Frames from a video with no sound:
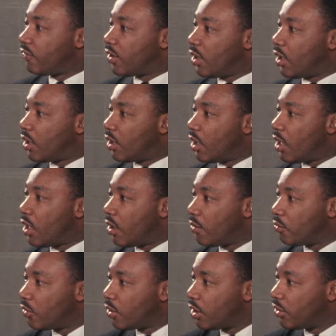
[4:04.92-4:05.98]

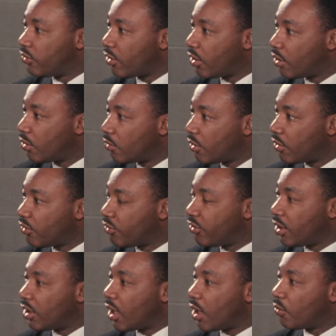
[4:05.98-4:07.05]
Vietnam. We certainly want to
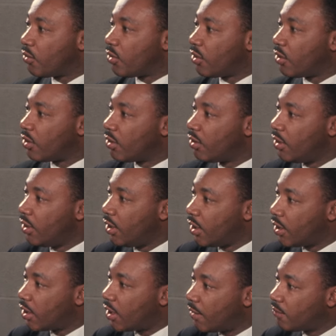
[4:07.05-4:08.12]
see that war
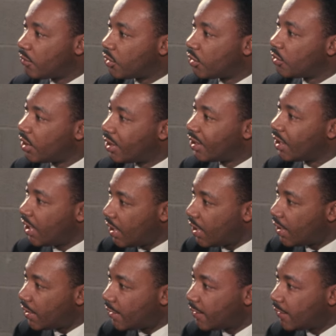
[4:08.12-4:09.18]
come to an
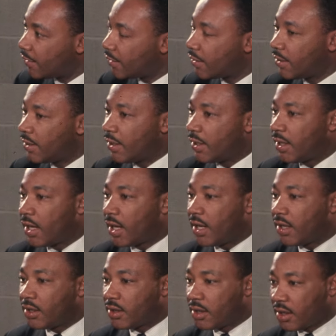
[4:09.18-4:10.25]
end.
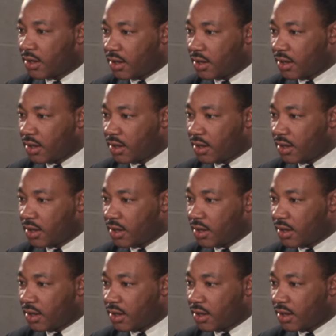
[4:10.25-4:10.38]
And